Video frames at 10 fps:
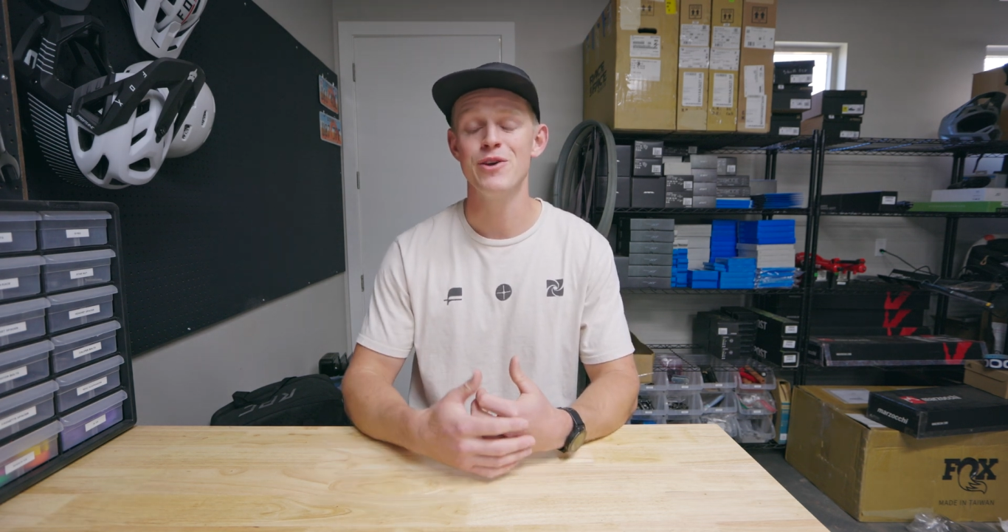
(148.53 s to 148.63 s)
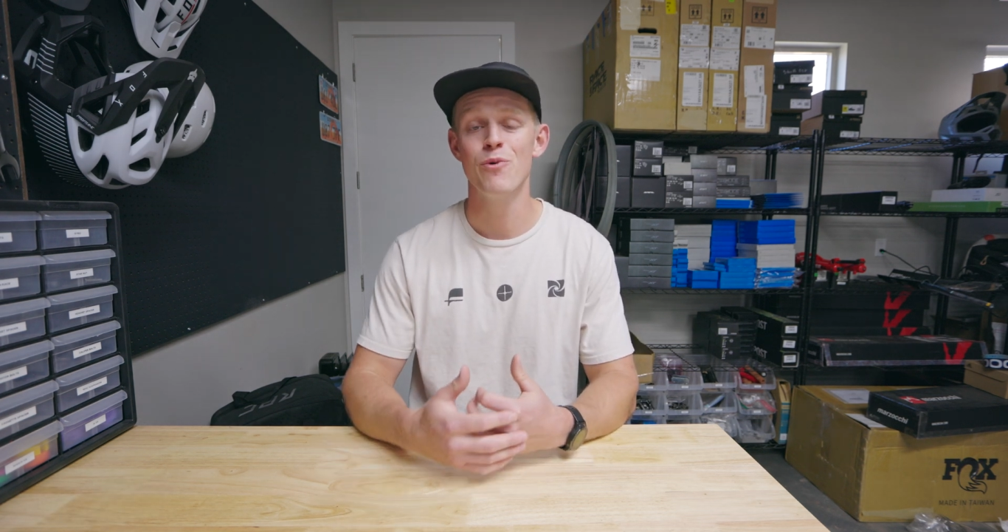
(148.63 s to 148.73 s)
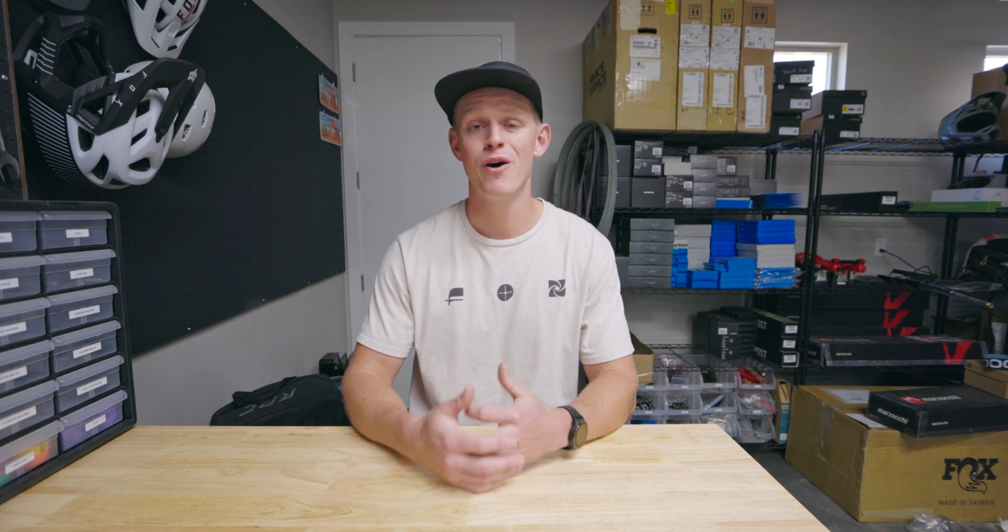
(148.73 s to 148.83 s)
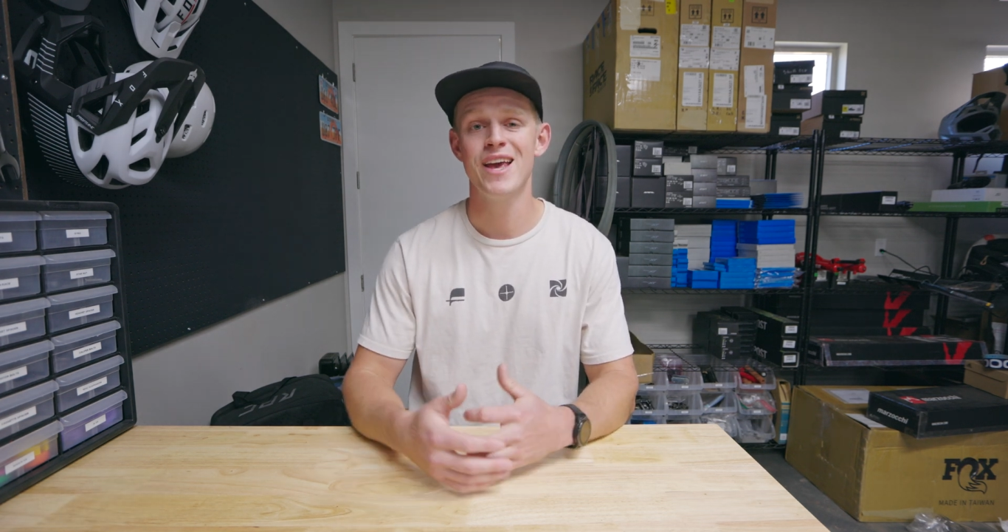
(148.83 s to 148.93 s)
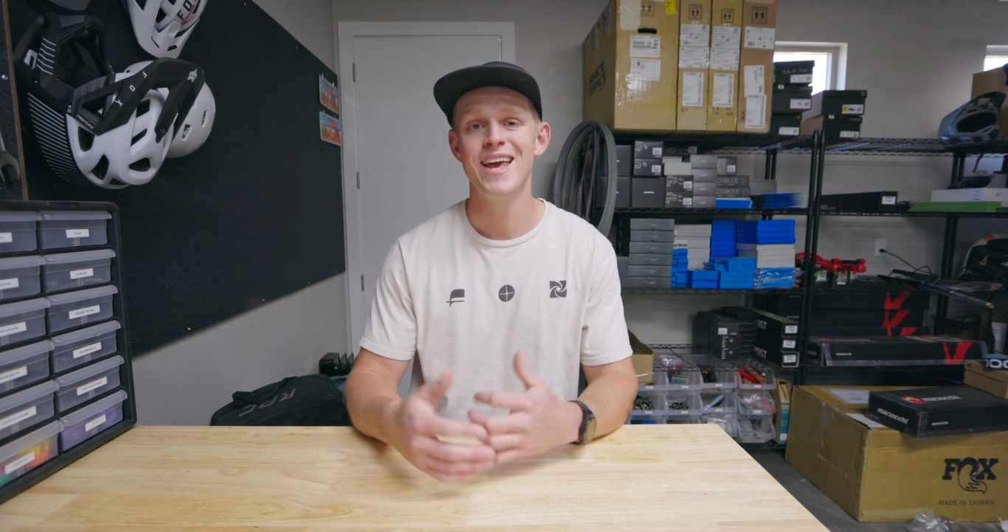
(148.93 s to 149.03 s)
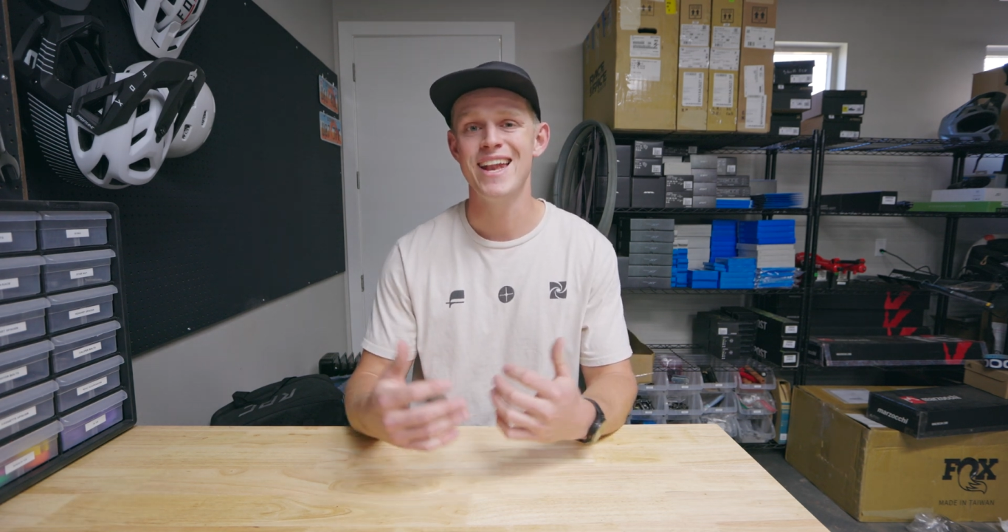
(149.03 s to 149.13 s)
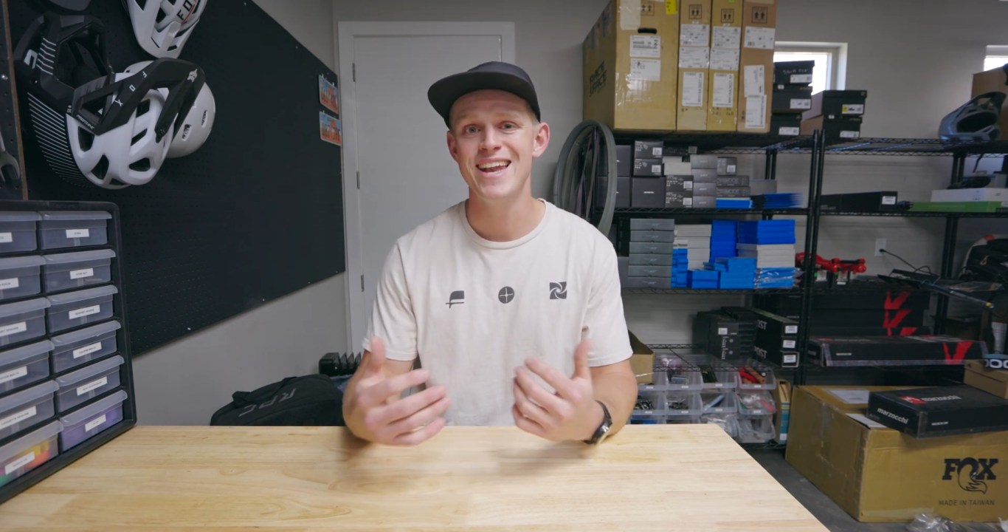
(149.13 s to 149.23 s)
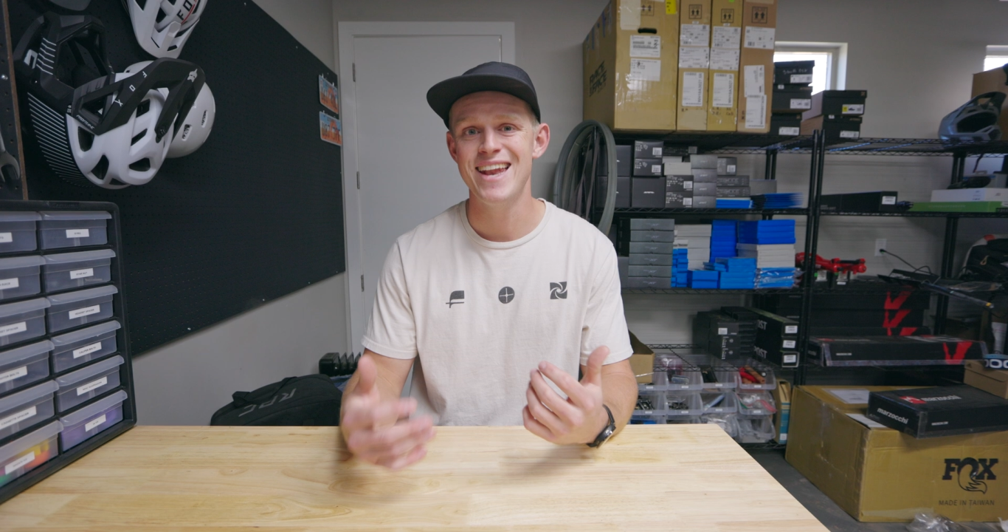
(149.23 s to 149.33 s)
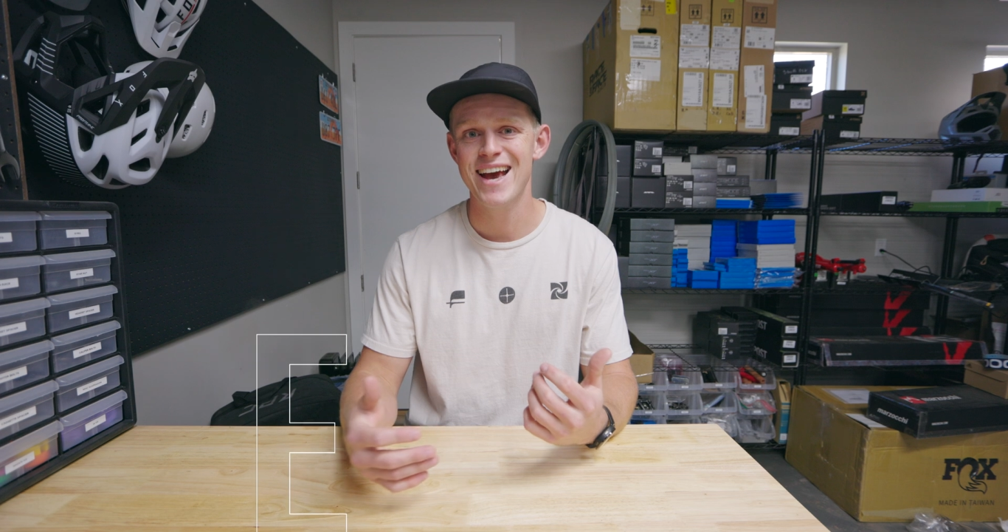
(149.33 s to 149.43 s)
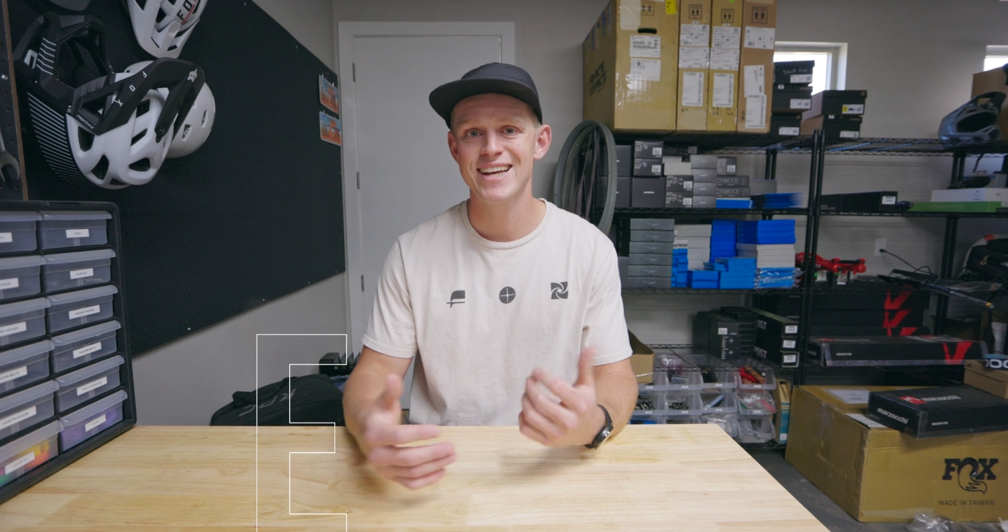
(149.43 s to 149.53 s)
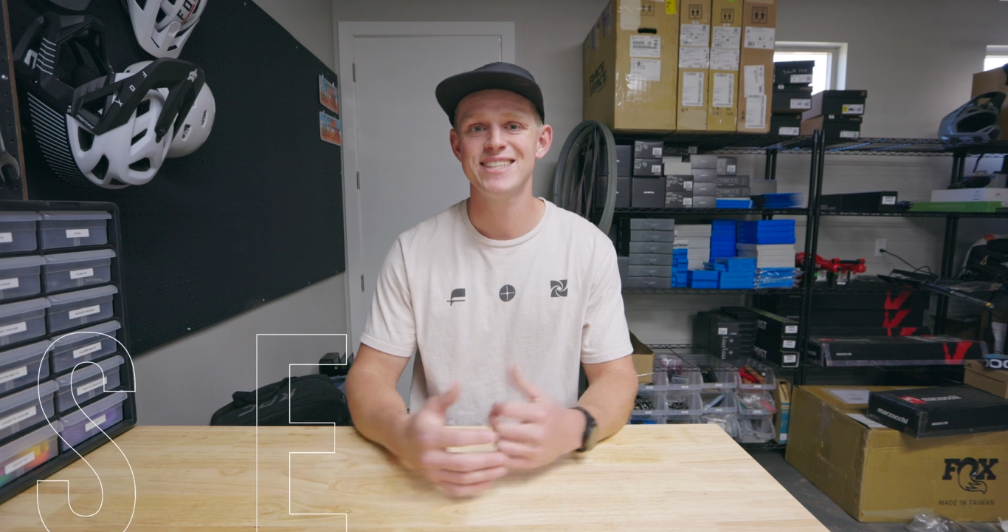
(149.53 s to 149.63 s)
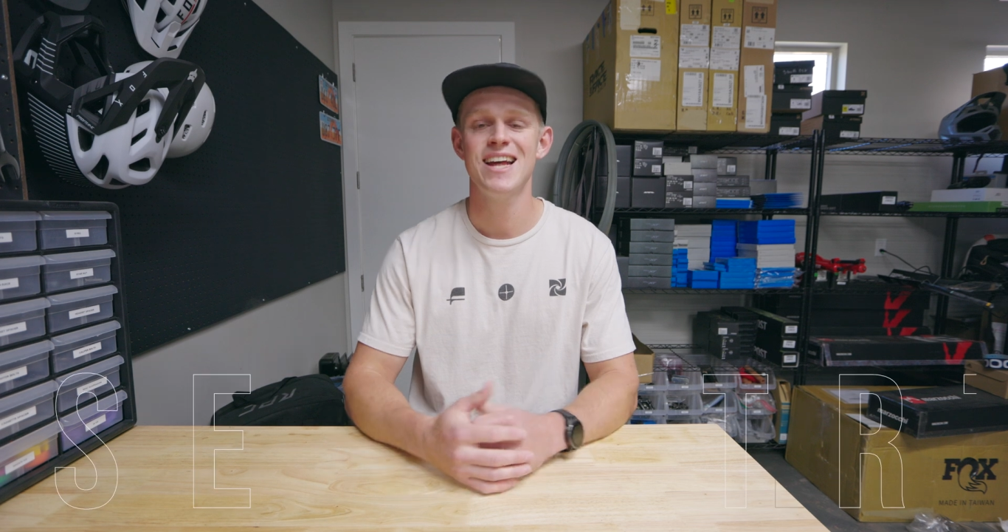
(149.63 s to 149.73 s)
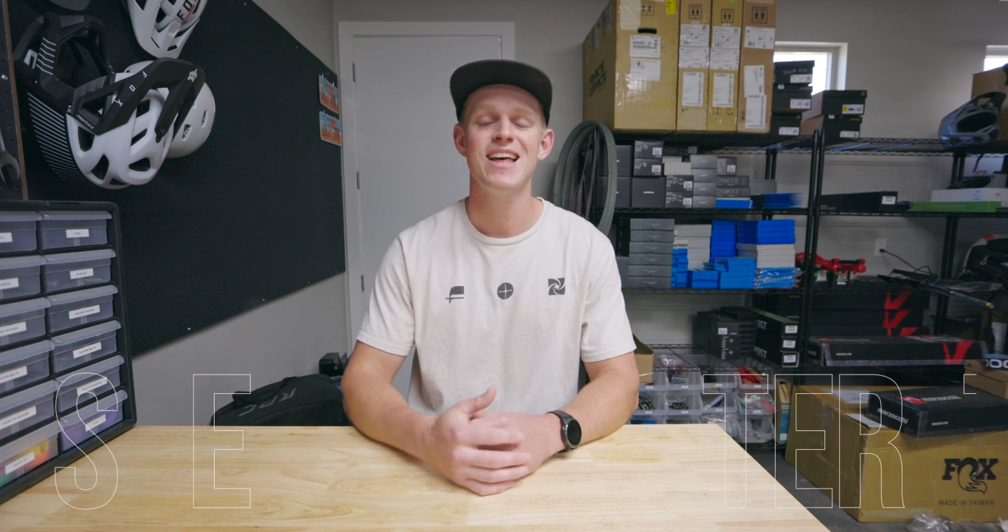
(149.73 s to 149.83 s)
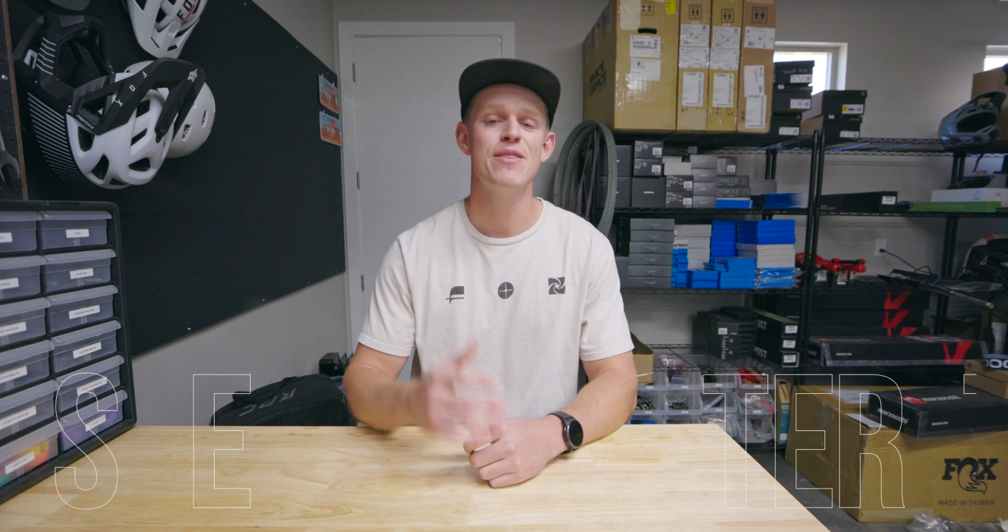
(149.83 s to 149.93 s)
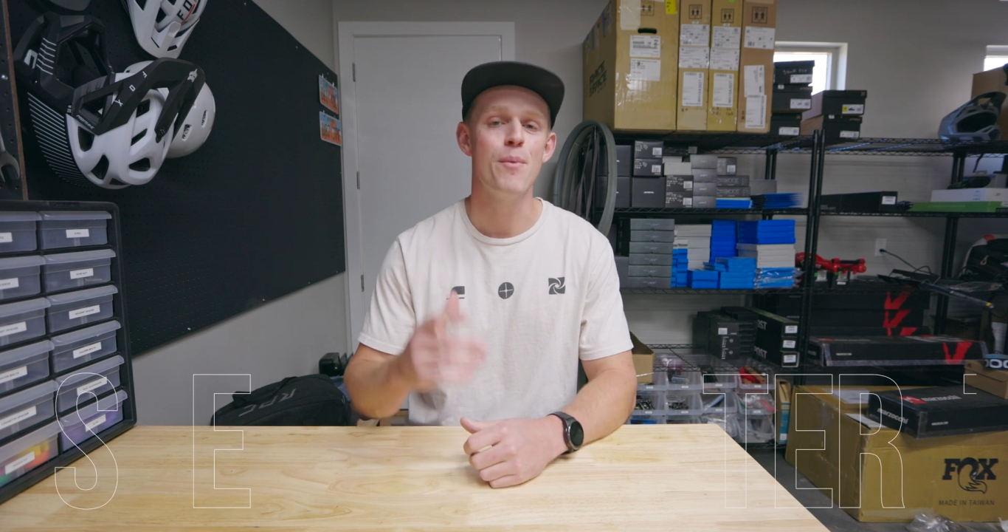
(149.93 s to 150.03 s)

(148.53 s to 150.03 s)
you want to hit next,